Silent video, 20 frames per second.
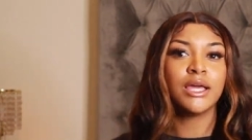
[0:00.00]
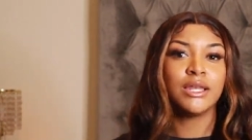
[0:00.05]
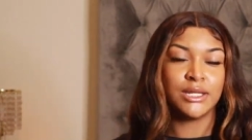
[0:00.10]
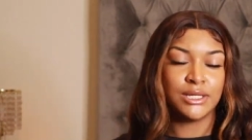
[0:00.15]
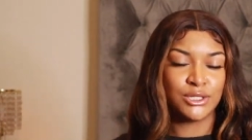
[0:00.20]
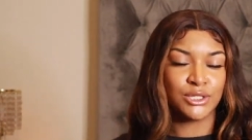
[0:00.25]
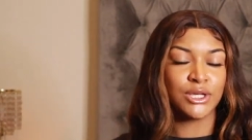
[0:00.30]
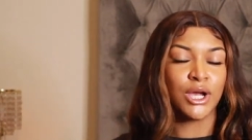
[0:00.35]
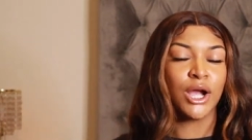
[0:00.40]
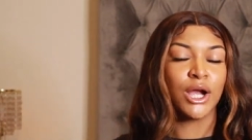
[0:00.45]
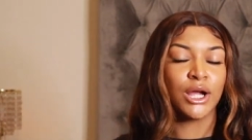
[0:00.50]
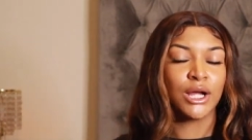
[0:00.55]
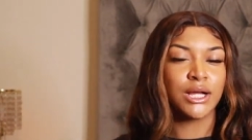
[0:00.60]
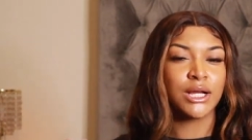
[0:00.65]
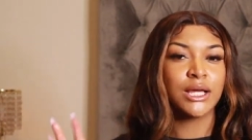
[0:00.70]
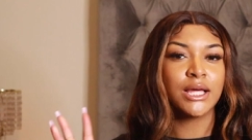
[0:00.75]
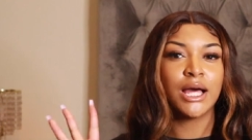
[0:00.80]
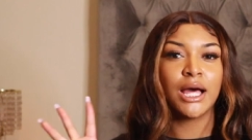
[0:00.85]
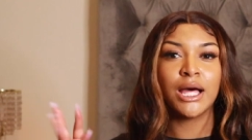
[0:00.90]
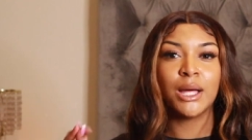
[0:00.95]
these are
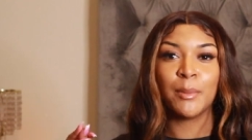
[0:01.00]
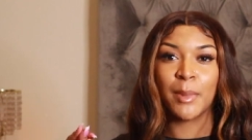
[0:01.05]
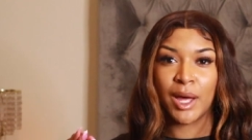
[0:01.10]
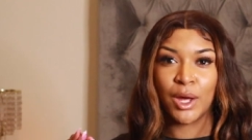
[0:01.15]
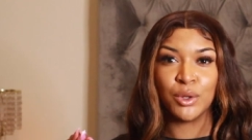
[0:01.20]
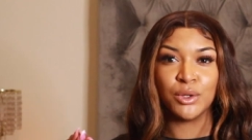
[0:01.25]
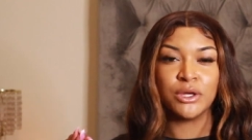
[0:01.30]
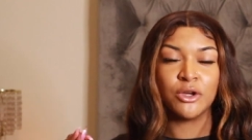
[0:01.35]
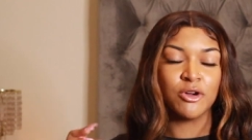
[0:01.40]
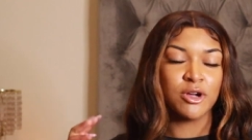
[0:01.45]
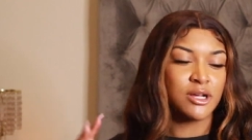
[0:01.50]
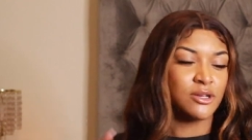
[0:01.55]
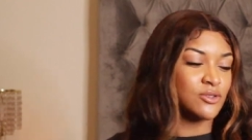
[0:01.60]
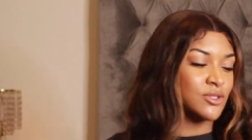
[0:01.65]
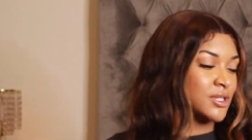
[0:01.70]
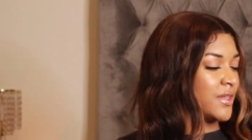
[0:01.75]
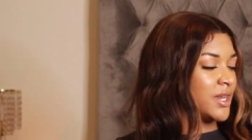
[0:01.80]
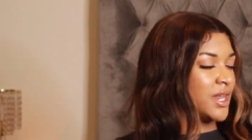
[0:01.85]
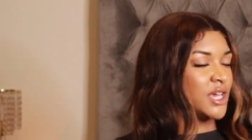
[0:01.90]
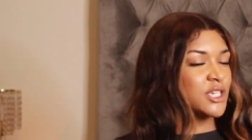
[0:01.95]
my holy
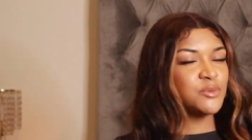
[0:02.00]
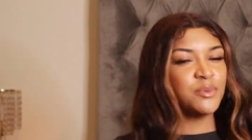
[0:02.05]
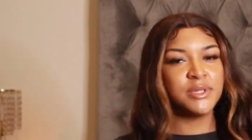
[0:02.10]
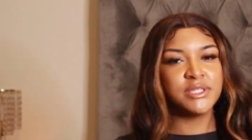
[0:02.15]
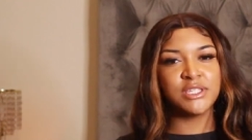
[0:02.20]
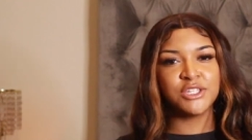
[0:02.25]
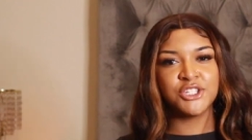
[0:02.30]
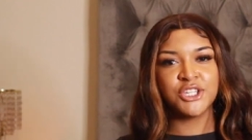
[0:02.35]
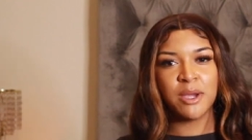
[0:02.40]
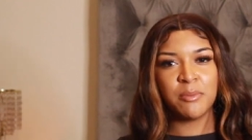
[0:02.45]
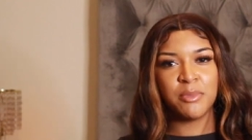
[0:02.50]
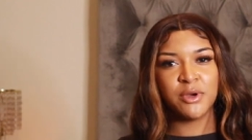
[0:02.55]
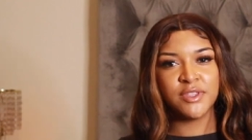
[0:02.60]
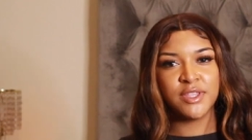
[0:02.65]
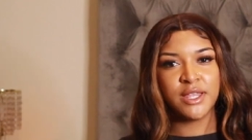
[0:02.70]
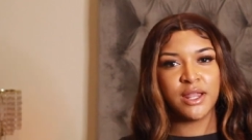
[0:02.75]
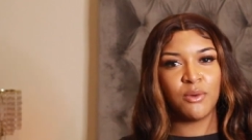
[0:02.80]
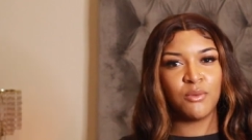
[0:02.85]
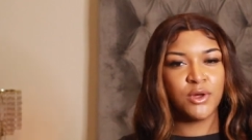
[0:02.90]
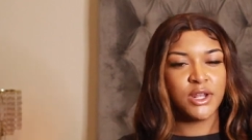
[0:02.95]
grails. The next piece of shapewear
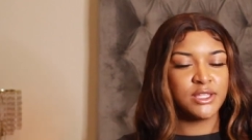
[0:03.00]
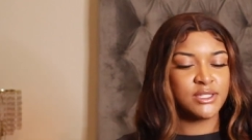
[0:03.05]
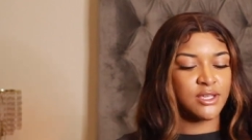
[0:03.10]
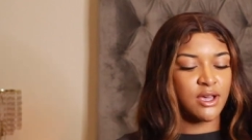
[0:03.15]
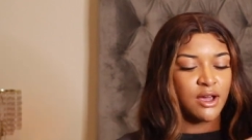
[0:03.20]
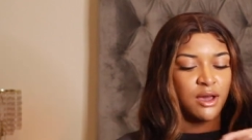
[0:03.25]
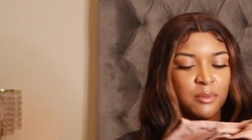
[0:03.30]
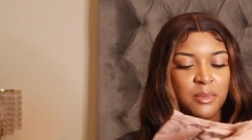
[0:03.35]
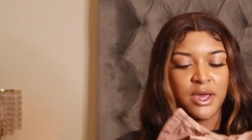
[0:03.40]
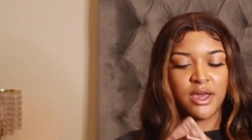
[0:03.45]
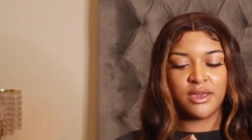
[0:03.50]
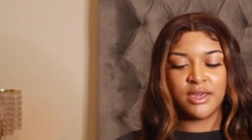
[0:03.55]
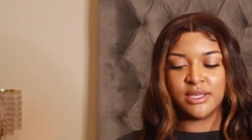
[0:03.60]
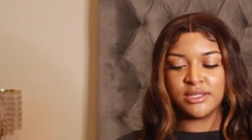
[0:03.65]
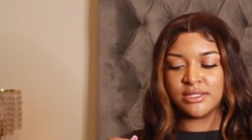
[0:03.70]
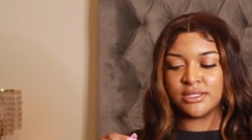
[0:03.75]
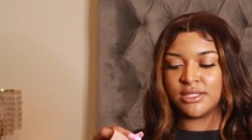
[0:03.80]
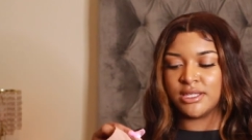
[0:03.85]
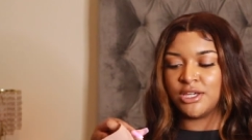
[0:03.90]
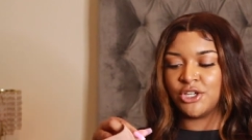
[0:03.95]
that I want to talk about
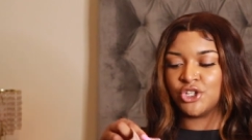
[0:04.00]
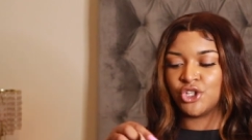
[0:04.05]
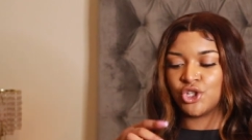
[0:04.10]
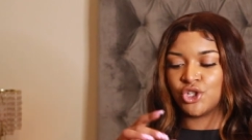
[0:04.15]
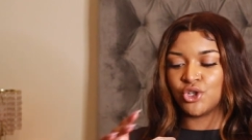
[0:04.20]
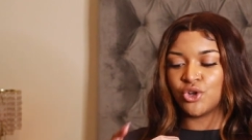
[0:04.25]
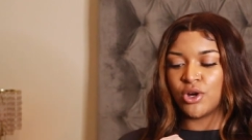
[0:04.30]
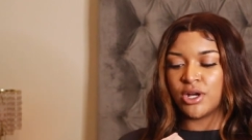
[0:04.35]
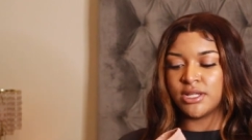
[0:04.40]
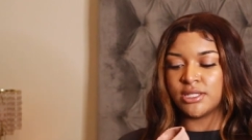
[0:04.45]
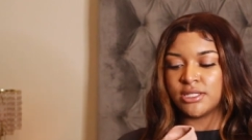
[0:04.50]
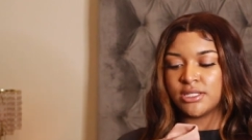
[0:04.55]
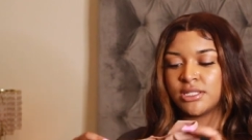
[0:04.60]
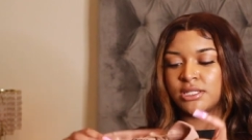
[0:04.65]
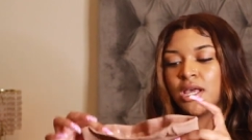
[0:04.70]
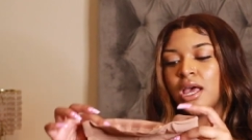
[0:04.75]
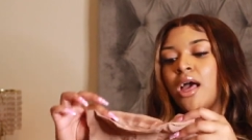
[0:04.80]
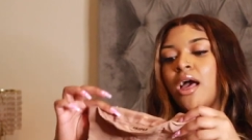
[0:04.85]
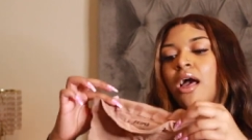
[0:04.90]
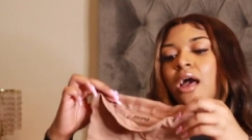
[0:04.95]
is these
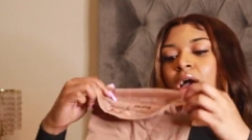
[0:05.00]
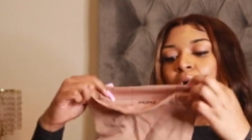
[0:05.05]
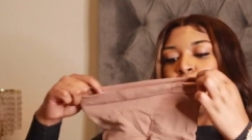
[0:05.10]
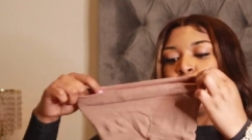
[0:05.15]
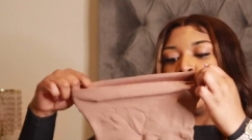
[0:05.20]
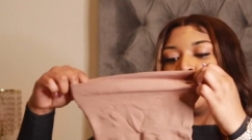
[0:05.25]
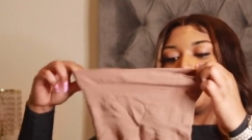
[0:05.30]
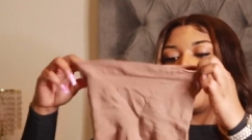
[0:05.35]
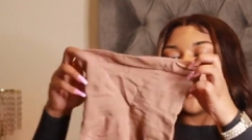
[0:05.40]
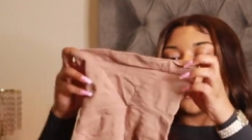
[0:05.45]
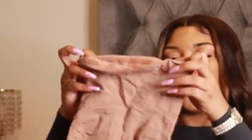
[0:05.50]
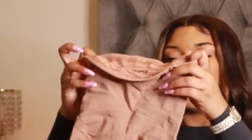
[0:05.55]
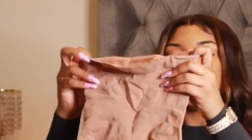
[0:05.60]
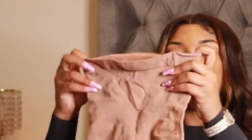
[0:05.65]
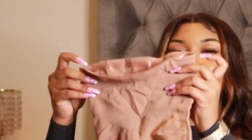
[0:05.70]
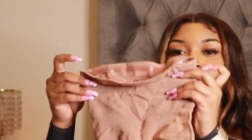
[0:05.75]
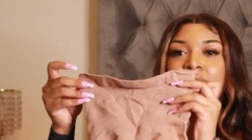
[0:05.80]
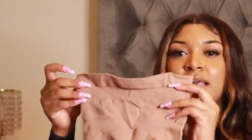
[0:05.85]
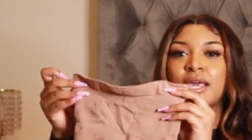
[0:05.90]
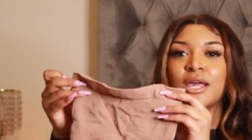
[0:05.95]
shorts right
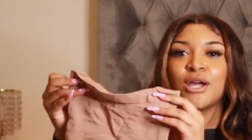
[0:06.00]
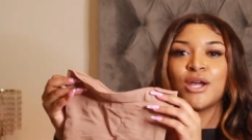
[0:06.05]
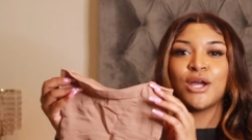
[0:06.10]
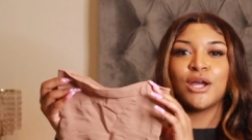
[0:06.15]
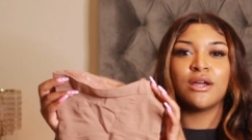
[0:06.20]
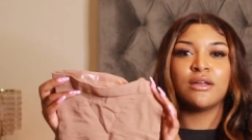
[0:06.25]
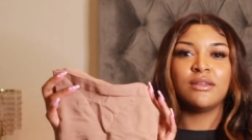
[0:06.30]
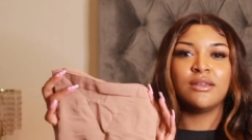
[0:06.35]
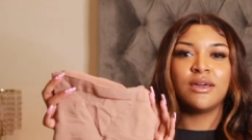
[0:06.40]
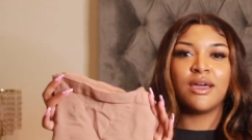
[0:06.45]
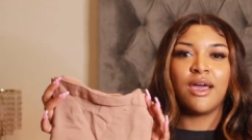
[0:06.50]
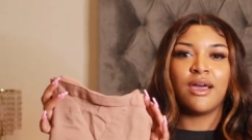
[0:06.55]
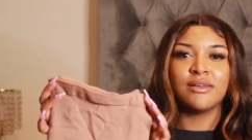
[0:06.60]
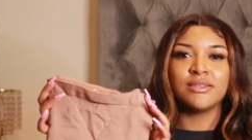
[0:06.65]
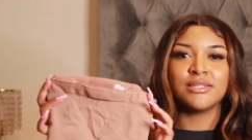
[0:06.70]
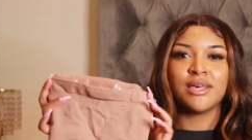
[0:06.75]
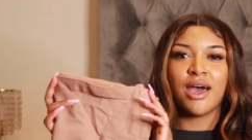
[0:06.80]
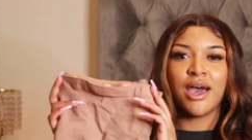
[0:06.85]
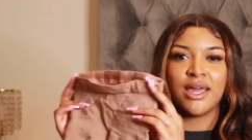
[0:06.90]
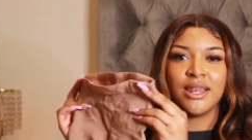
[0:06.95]
here. Look how
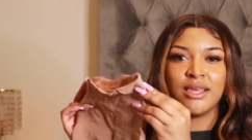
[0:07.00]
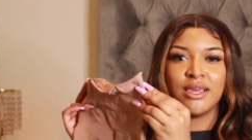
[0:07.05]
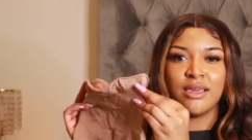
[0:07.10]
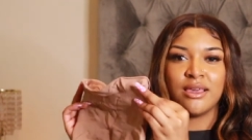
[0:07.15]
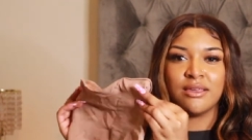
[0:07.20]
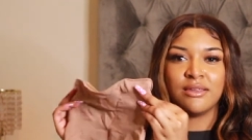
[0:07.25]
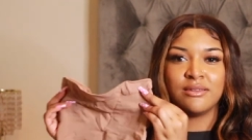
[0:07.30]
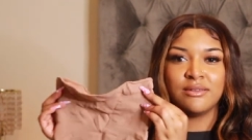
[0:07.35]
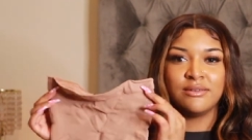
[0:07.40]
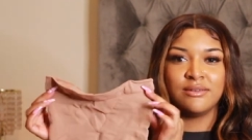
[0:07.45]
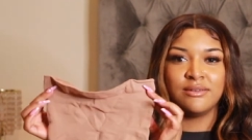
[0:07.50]
tiny